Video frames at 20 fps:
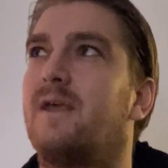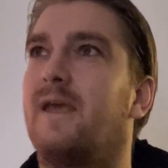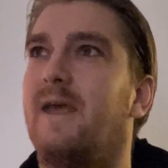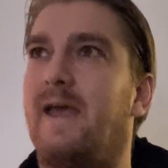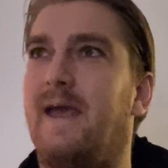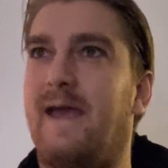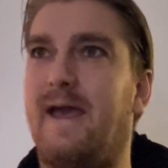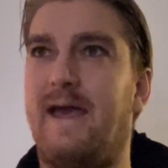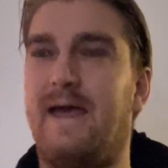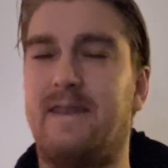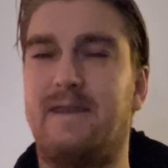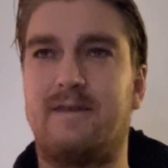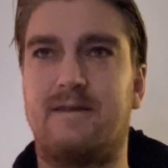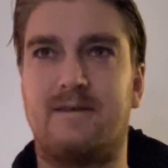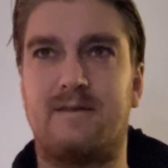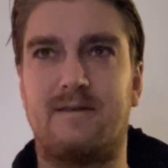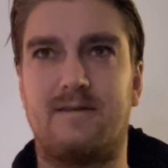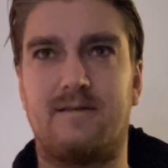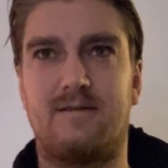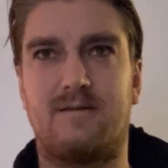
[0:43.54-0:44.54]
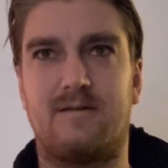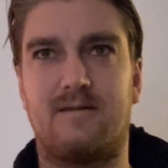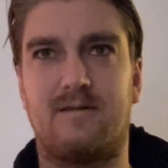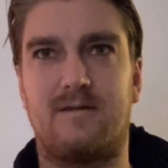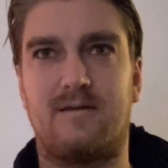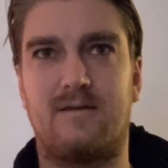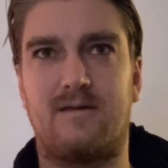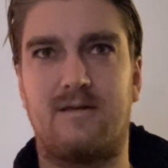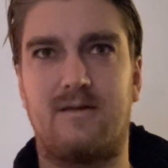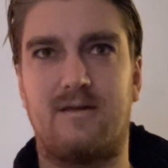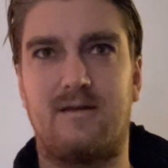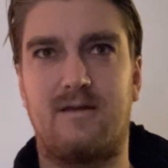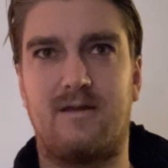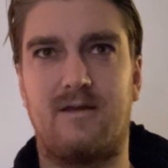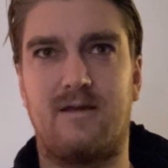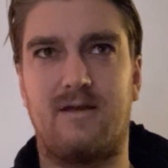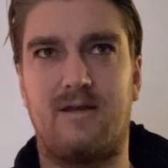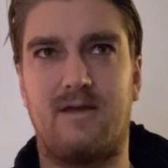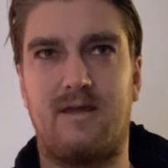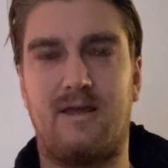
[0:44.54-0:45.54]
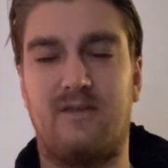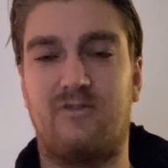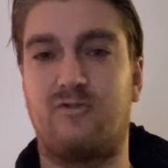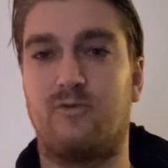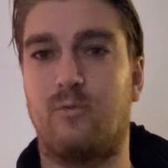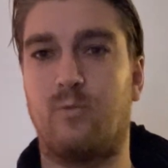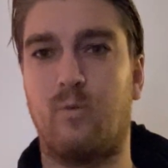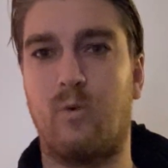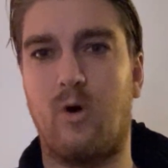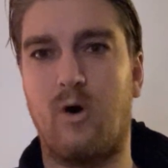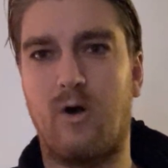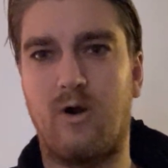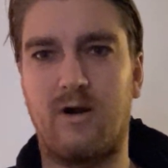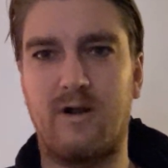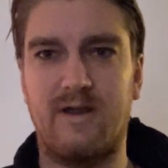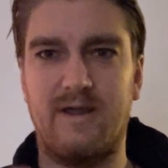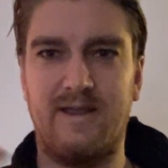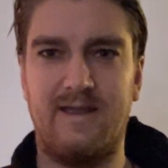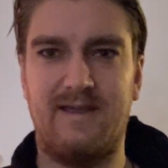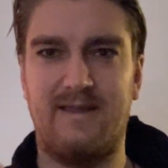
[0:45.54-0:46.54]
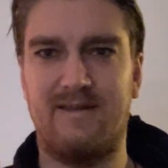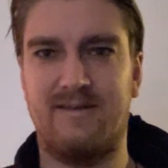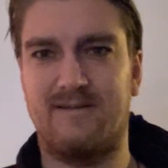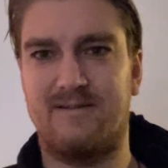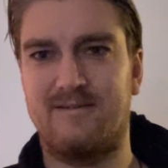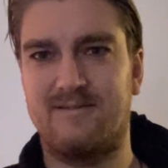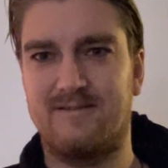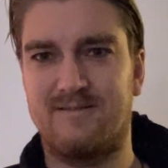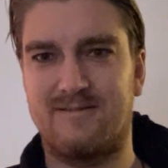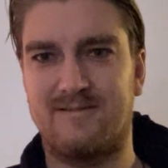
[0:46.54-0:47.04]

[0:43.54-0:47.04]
and it's a war in